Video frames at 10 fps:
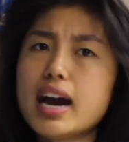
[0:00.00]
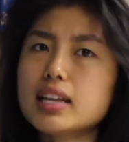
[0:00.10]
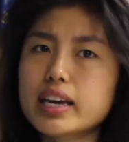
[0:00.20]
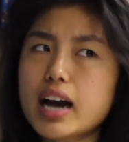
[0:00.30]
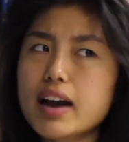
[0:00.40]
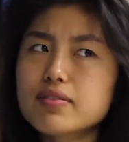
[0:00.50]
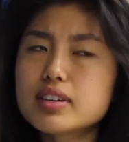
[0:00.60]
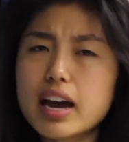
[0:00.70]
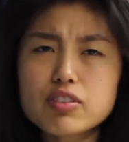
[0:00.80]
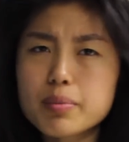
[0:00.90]
Yeah, like I've
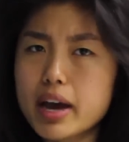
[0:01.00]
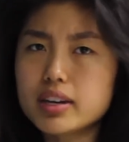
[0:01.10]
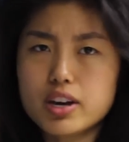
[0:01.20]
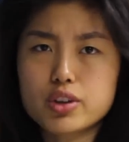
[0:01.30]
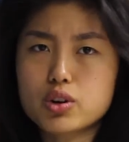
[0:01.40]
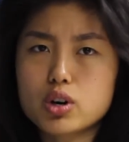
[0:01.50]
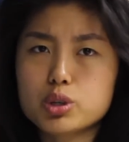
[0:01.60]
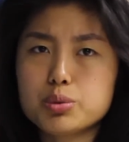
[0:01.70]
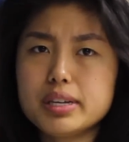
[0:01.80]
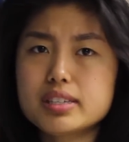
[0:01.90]
never met another girl
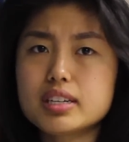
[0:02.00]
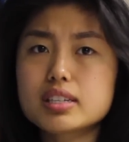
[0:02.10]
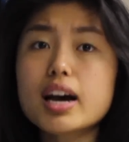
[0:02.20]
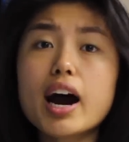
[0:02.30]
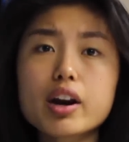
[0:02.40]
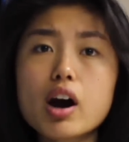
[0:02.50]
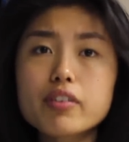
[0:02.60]
who eats an entire